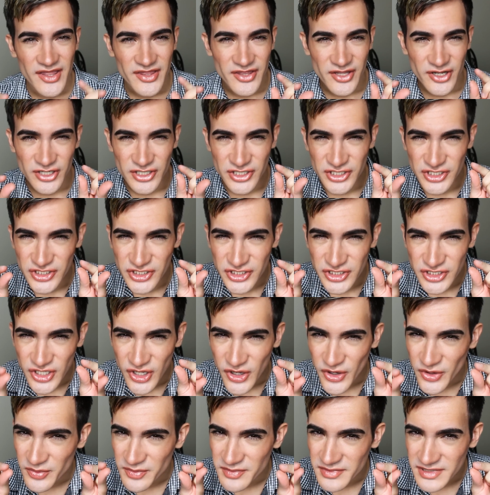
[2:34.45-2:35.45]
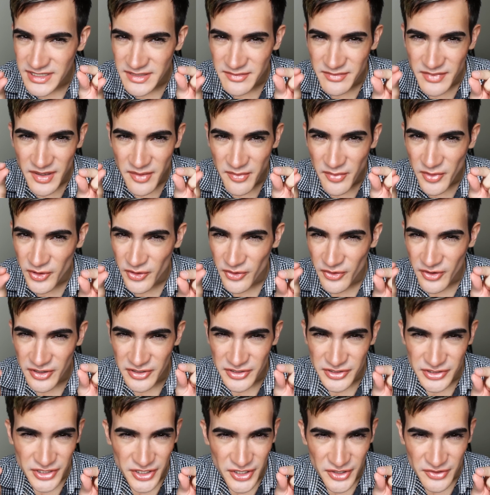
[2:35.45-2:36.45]
there's so many people who
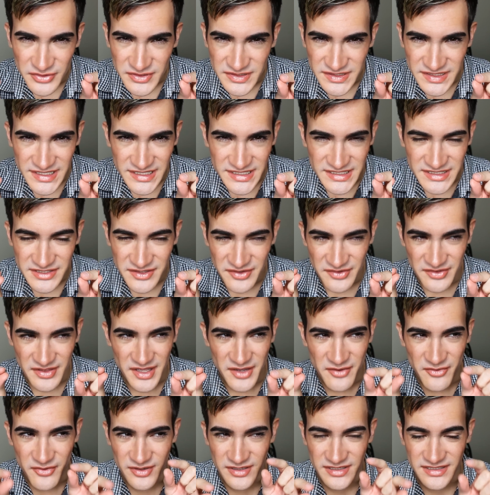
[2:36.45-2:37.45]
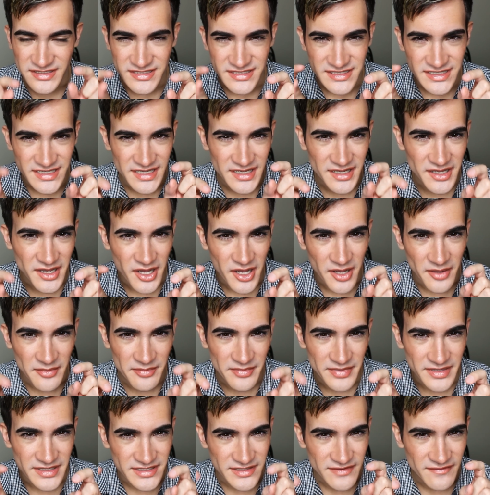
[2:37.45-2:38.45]
are nosy, so they would dig
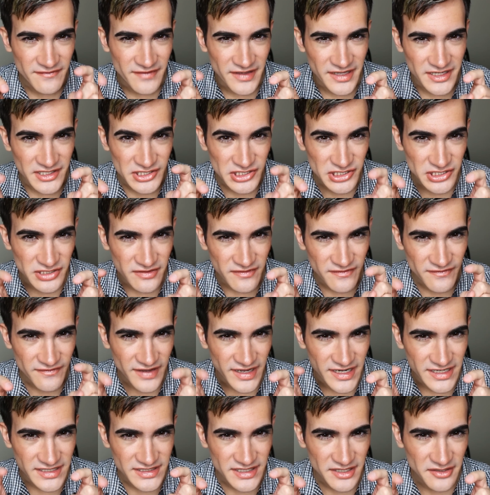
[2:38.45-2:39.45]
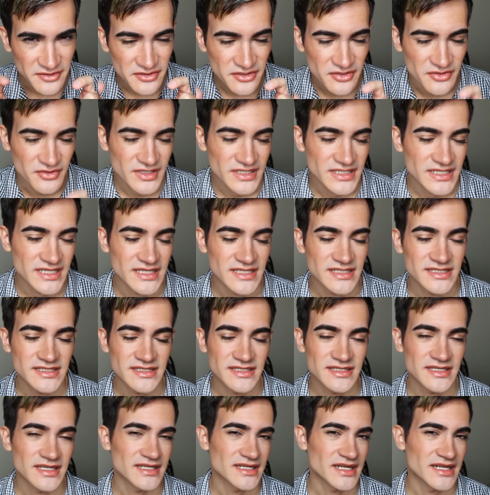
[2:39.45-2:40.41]
up and eventually find out who it is,